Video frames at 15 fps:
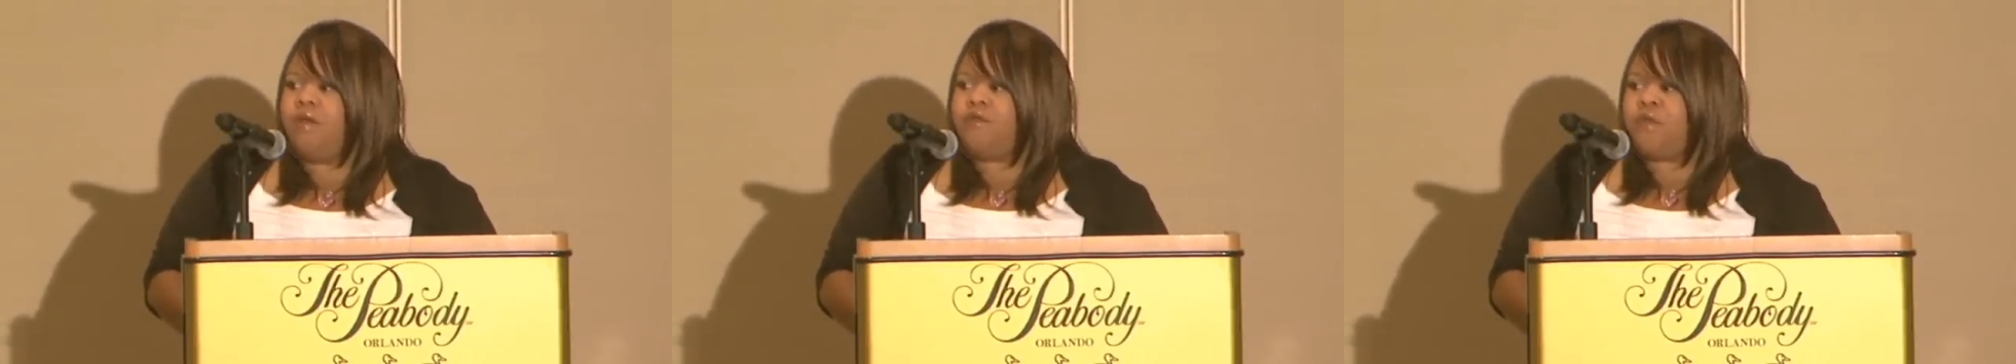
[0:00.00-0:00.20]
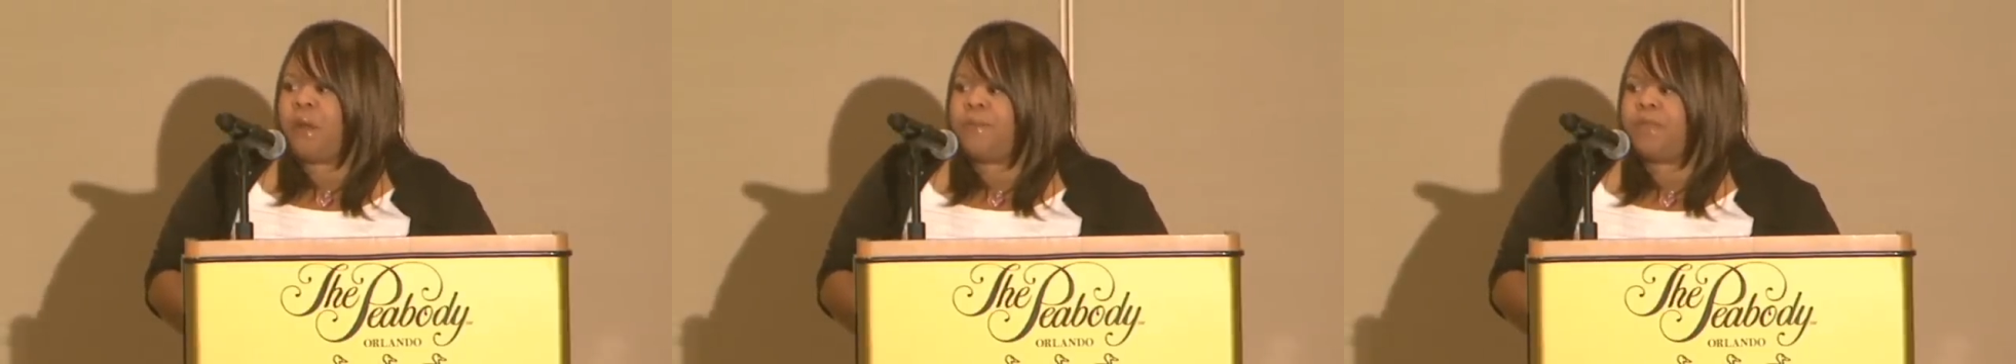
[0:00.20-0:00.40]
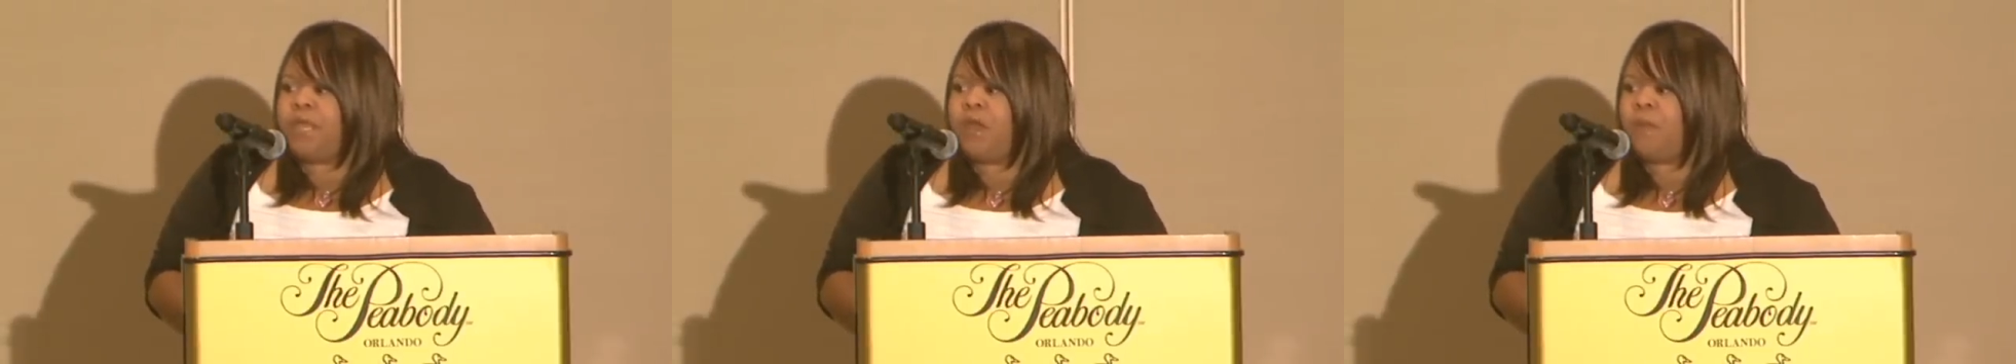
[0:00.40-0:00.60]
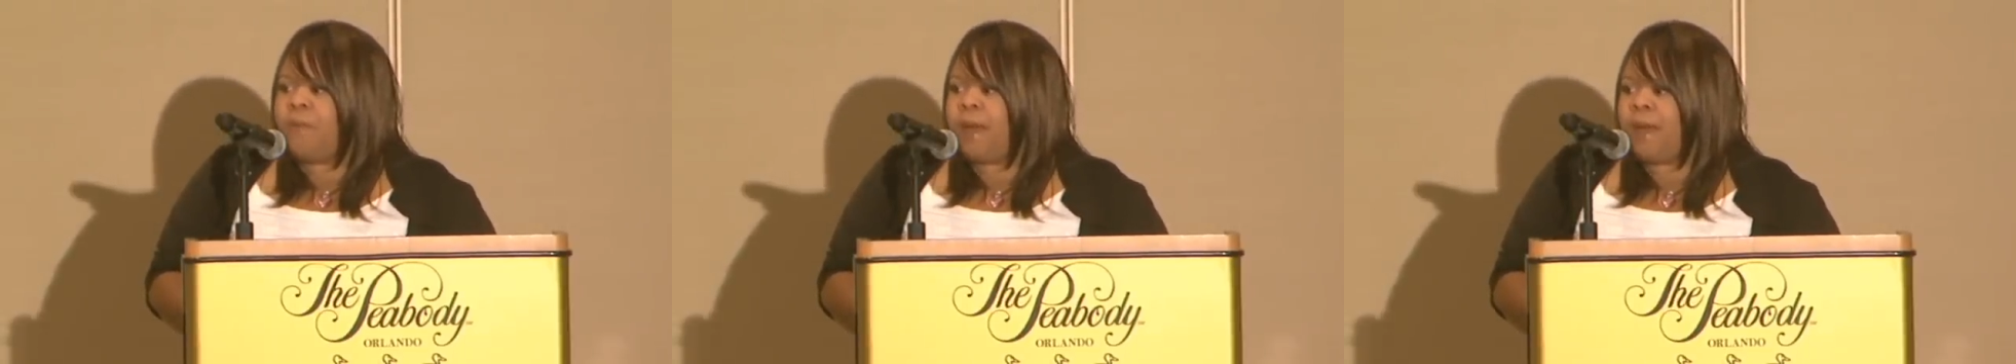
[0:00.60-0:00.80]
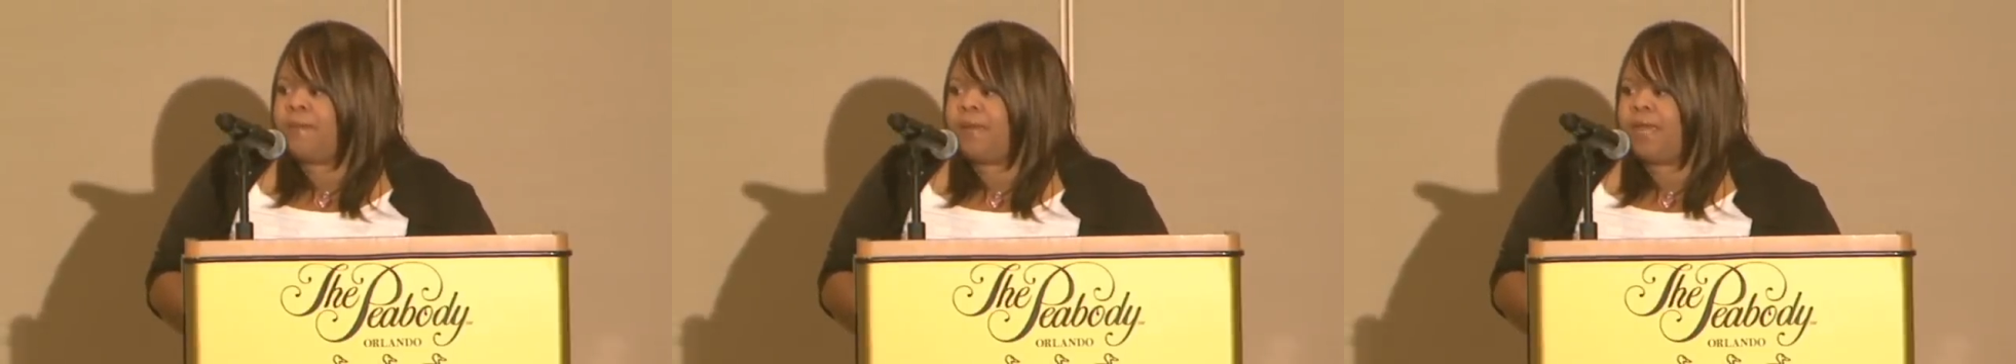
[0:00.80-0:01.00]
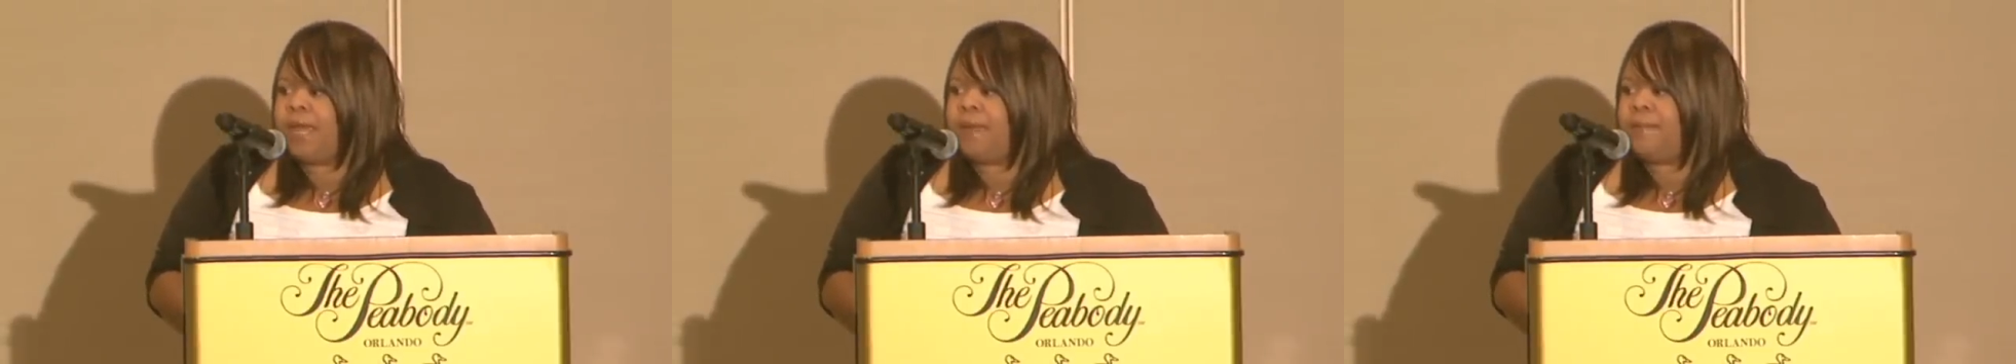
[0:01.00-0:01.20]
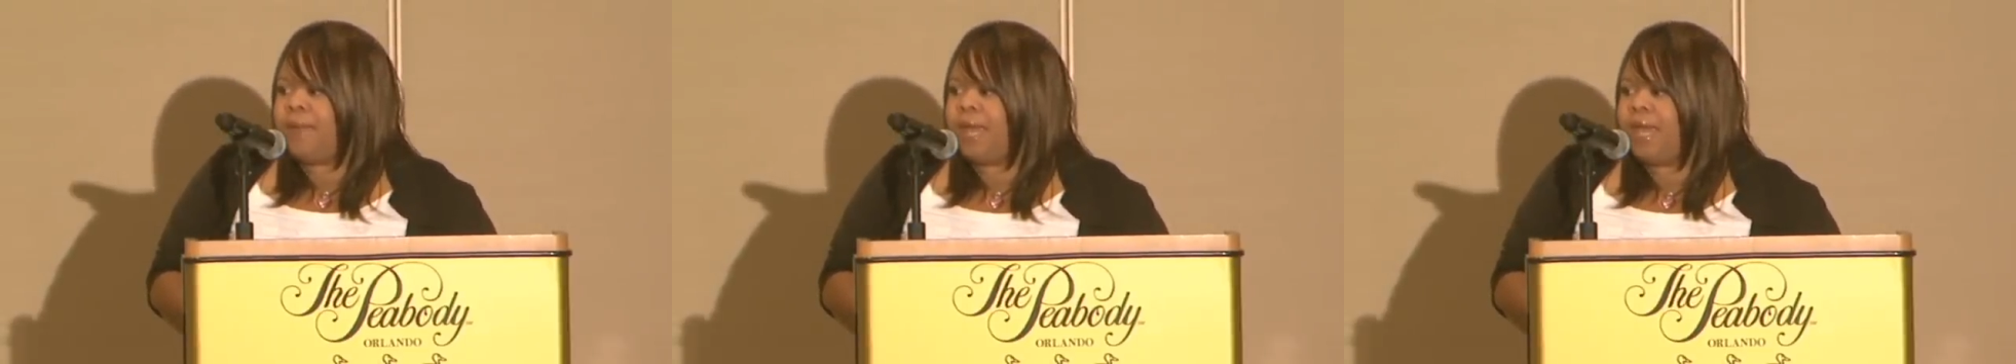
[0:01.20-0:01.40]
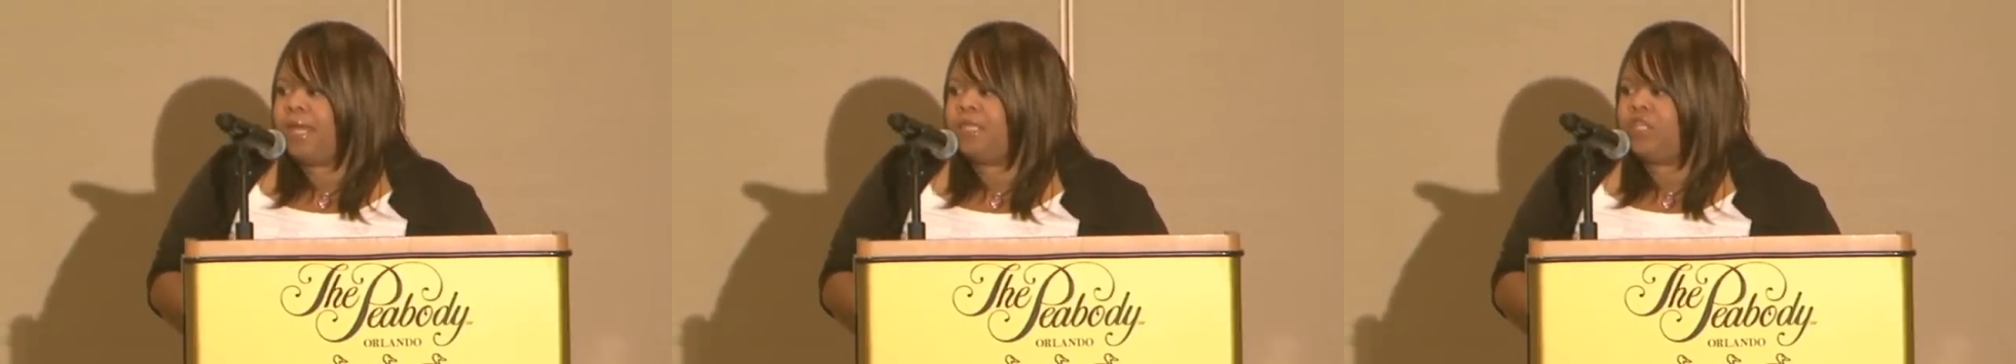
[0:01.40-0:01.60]
from the Obama
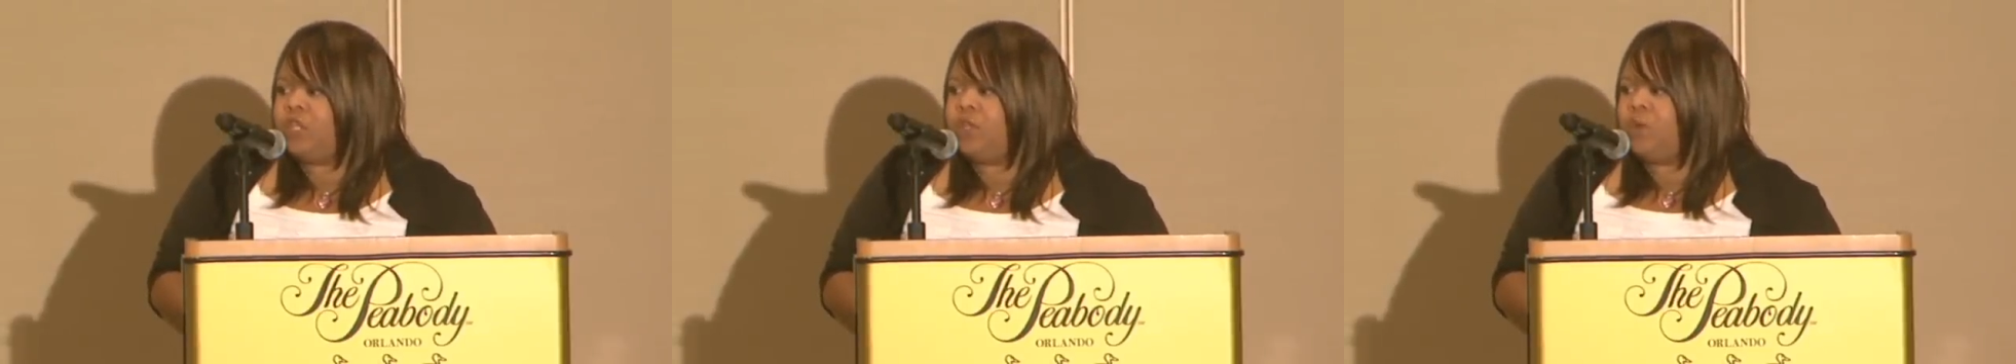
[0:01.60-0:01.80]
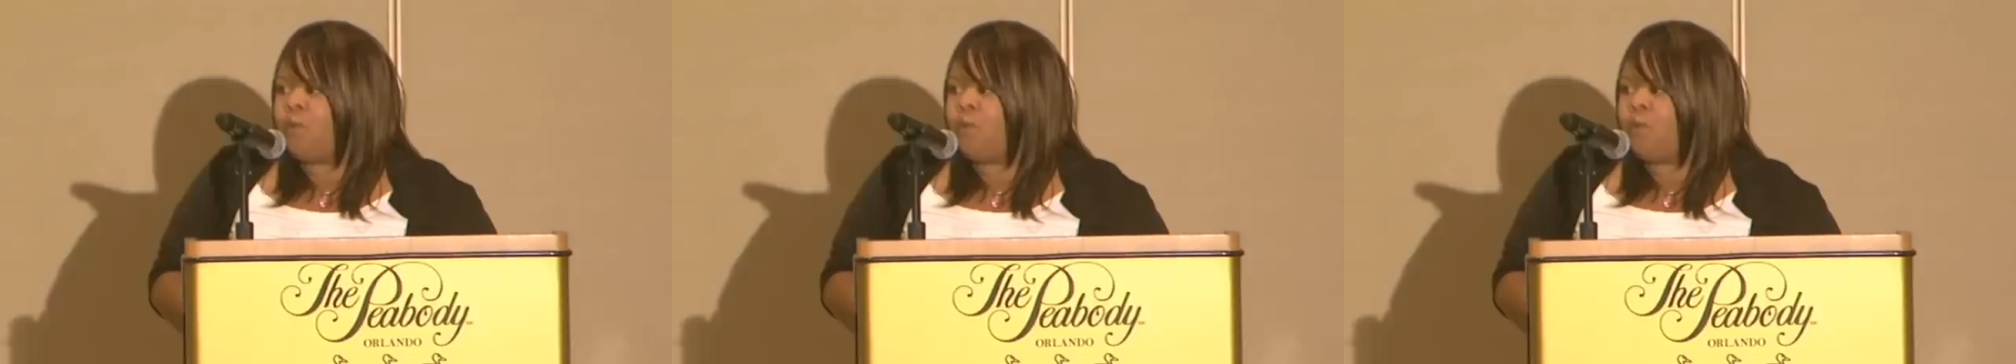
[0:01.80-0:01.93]
campaign to the